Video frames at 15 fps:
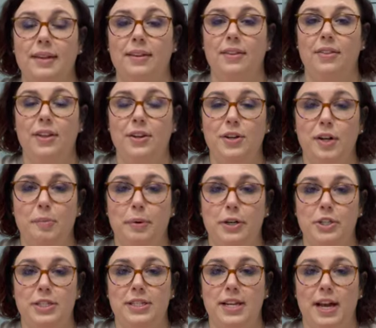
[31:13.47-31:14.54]
then you can
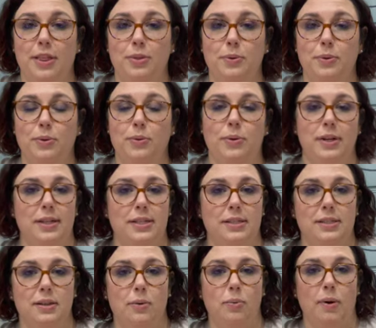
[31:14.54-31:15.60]
purchase that through
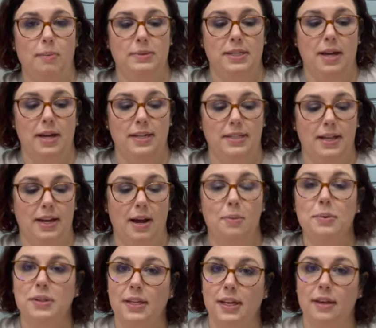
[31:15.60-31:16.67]
Lori's website, and I
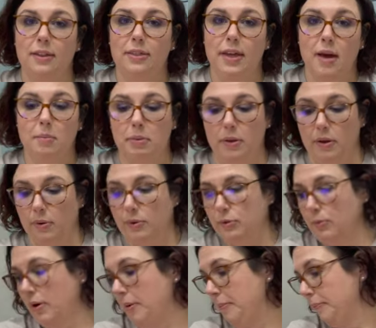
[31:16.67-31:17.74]
will link that below as
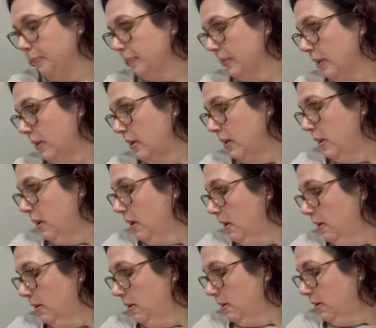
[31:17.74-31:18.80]
well.
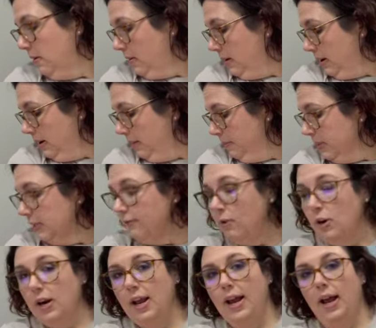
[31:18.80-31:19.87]
As
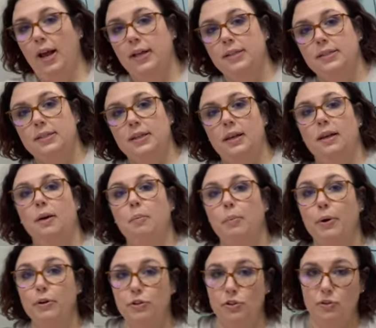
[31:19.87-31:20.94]
far as
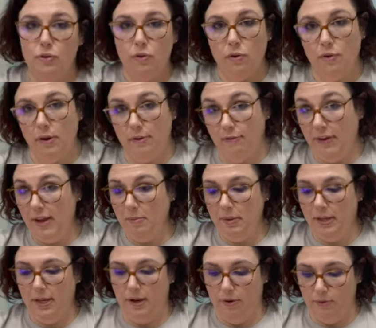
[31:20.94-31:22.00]
personal
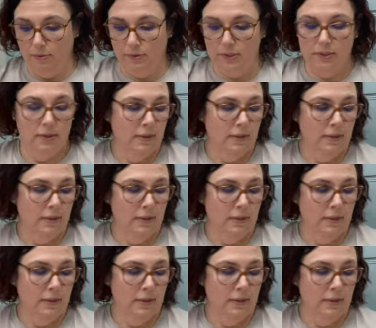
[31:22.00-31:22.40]
family goes,